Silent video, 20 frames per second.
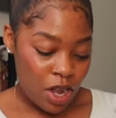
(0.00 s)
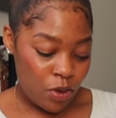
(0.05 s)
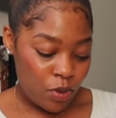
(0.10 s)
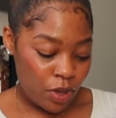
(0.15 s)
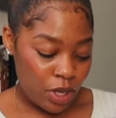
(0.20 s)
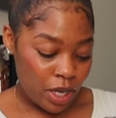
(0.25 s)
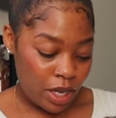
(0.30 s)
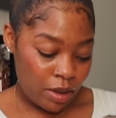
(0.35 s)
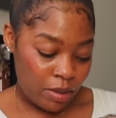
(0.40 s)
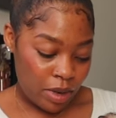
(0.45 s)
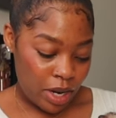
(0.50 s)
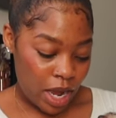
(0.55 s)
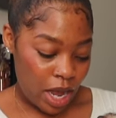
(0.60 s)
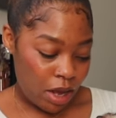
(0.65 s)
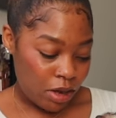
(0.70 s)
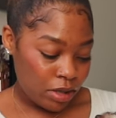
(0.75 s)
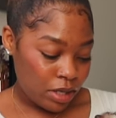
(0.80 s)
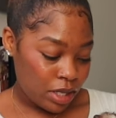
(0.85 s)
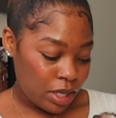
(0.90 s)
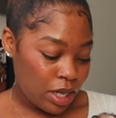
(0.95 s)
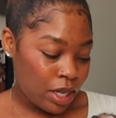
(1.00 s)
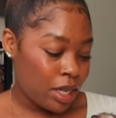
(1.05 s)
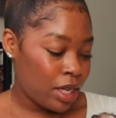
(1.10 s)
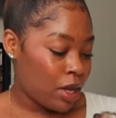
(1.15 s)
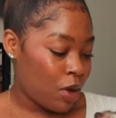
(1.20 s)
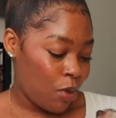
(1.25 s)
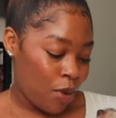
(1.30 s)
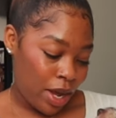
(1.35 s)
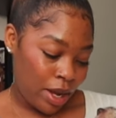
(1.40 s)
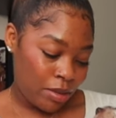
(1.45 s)
when he come in the house, a
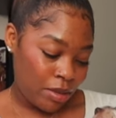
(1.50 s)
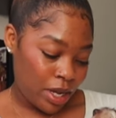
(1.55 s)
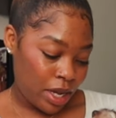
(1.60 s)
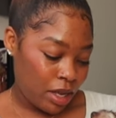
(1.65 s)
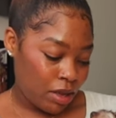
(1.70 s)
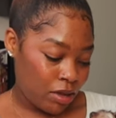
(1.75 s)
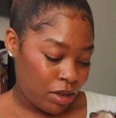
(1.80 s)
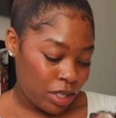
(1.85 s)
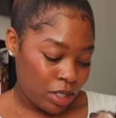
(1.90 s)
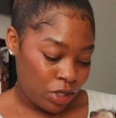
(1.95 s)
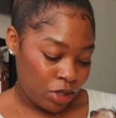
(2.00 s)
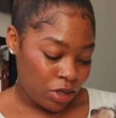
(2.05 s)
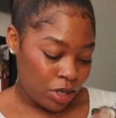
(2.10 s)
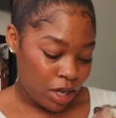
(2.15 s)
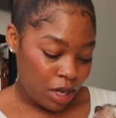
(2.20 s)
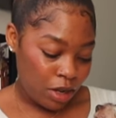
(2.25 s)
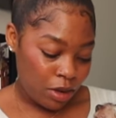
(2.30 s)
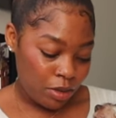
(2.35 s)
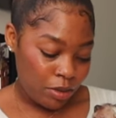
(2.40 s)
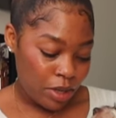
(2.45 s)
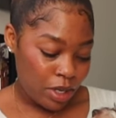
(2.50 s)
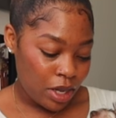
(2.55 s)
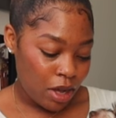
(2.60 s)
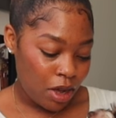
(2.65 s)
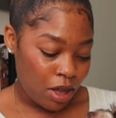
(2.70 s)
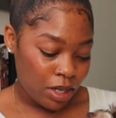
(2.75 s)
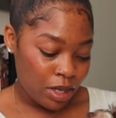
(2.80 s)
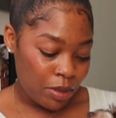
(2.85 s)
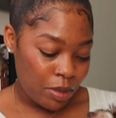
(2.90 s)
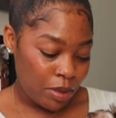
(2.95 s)
good wipe down, because you're not gonna be
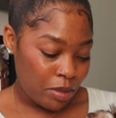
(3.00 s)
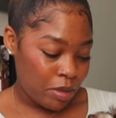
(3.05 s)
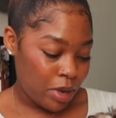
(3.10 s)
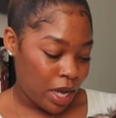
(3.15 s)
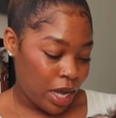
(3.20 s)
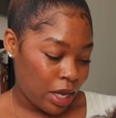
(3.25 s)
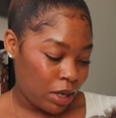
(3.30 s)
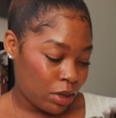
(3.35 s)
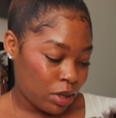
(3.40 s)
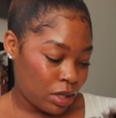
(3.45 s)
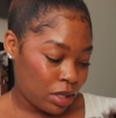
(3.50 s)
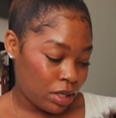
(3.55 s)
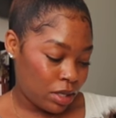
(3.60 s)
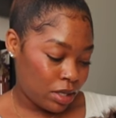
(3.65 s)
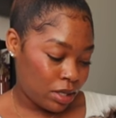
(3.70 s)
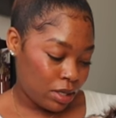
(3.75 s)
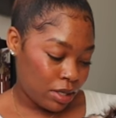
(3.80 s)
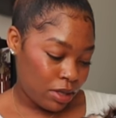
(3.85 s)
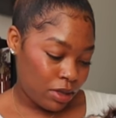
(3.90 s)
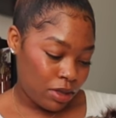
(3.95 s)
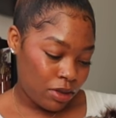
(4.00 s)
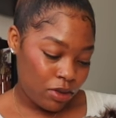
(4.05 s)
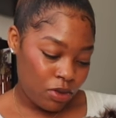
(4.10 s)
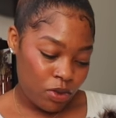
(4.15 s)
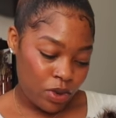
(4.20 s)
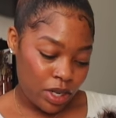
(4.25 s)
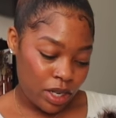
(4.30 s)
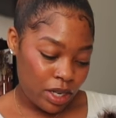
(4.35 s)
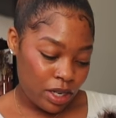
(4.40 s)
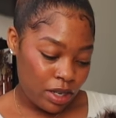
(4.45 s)
all up in my house
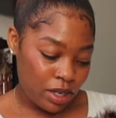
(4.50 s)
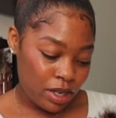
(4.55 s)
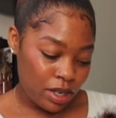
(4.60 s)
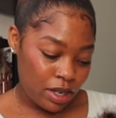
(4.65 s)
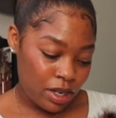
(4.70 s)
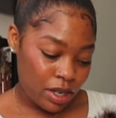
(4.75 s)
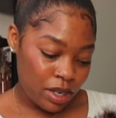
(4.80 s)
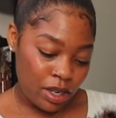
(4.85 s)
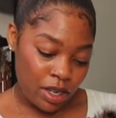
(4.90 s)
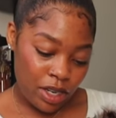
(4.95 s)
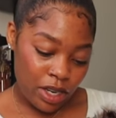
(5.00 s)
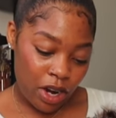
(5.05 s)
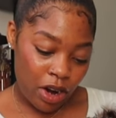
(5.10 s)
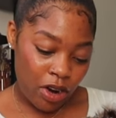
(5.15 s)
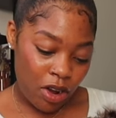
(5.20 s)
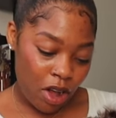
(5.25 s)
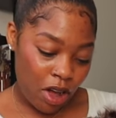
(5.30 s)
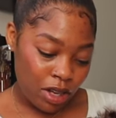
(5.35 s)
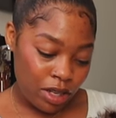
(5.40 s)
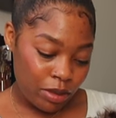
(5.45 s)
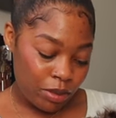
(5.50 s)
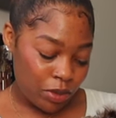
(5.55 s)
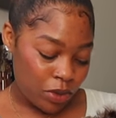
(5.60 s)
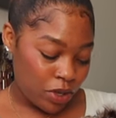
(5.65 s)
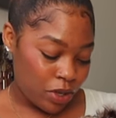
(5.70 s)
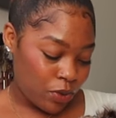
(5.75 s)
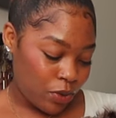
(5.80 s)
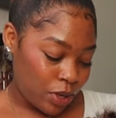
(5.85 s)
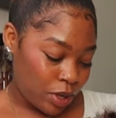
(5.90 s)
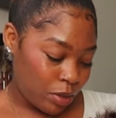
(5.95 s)
with dirt all up
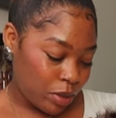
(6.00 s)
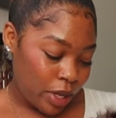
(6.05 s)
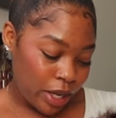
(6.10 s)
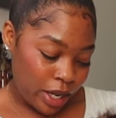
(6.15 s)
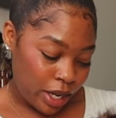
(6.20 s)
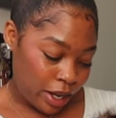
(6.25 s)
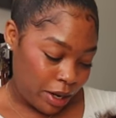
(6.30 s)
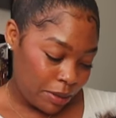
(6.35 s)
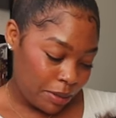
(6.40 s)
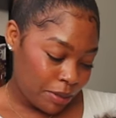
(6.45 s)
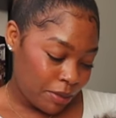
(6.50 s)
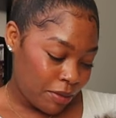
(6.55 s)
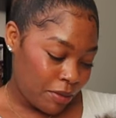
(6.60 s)
on you. We don't play that.